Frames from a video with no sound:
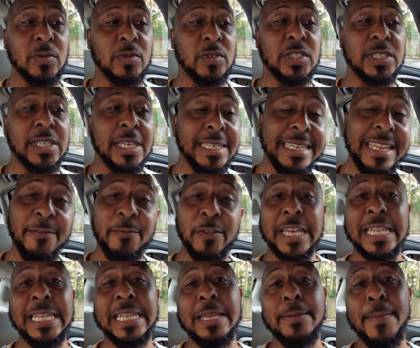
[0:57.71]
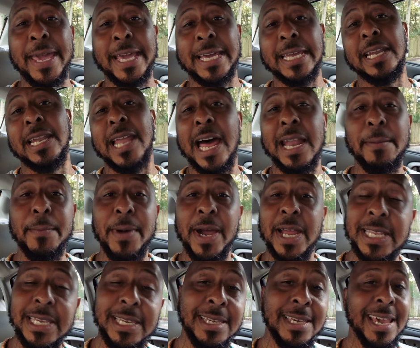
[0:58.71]
significantly making a lot of
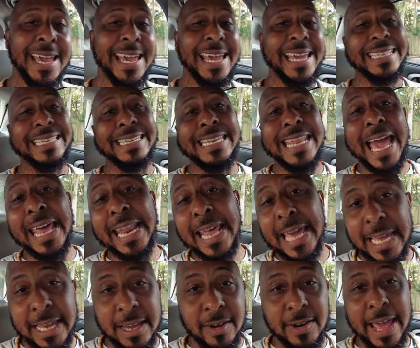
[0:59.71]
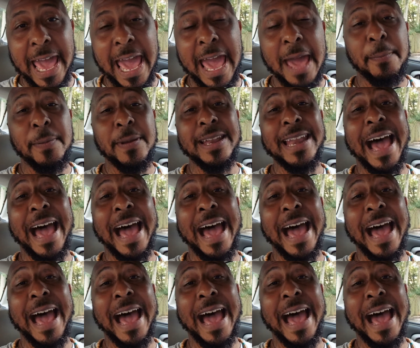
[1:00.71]
money, that ain't gonna happen.